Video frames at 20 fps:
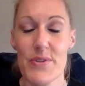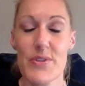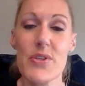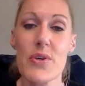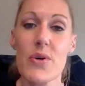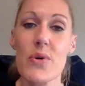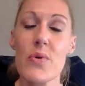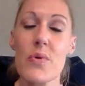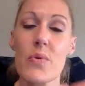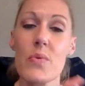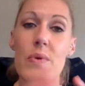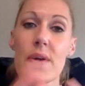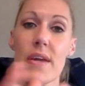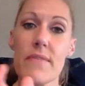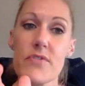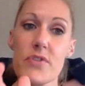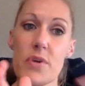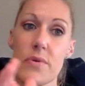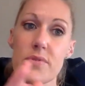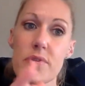So we have
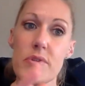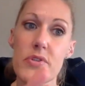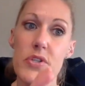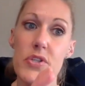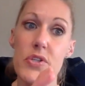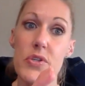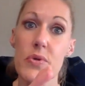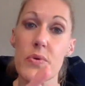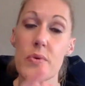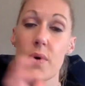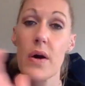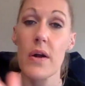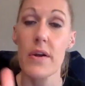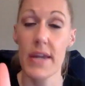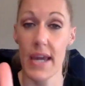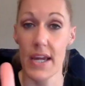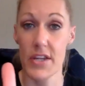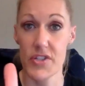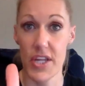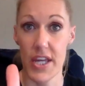chosen to do our
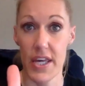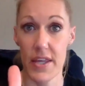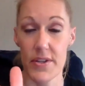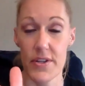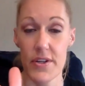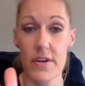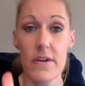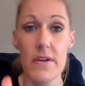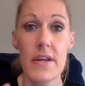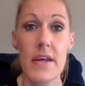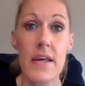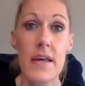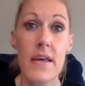cash calendar.